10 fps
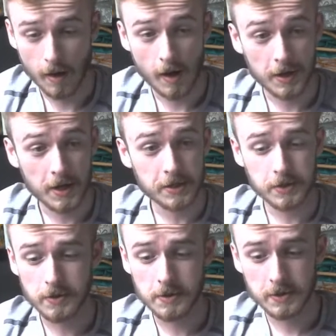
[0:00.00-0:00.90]
And
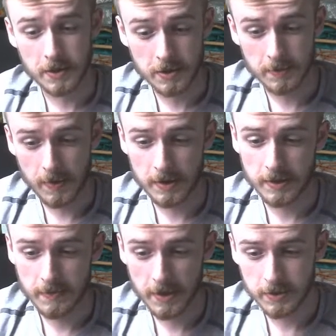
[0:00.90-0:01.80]
as you can see,
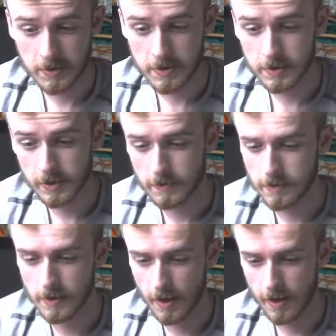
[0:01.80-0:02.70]
SpicyBot joined the
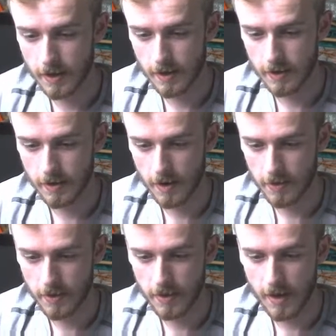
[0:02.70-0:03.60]
server, and
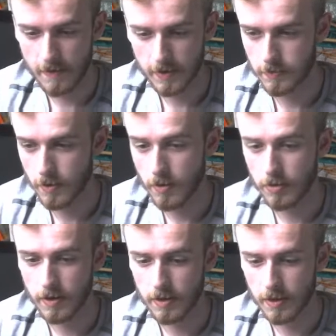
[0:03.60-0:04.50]
it doesn't have any
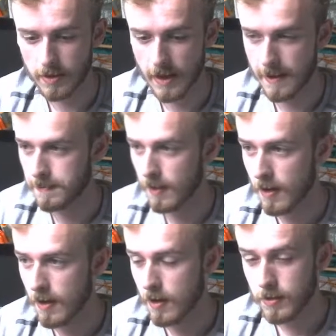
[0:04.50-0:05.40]
roles or anything like that.
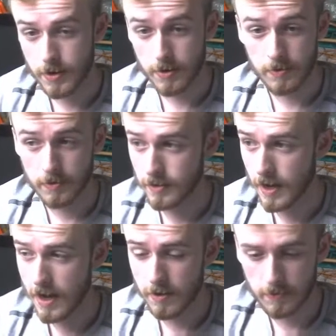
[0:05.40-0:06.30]
So
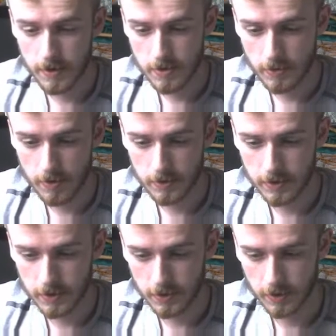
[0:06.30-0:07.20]
now when you go
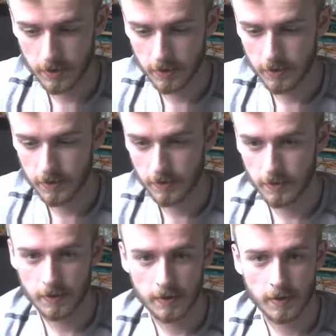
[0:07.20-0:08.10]
to your
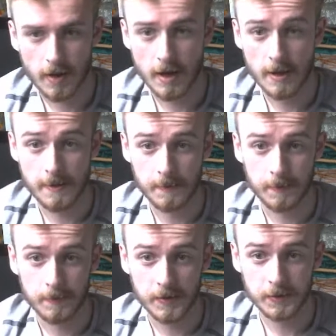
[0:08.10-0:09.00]

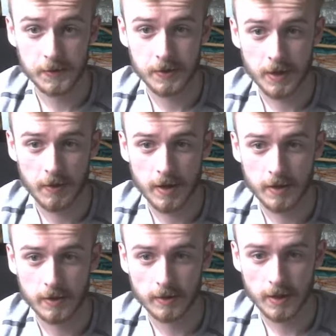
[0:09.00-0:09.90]
Visual Studio and
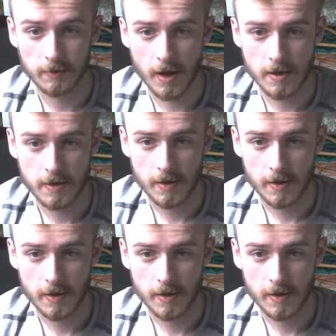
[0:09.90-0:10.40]
you click on run,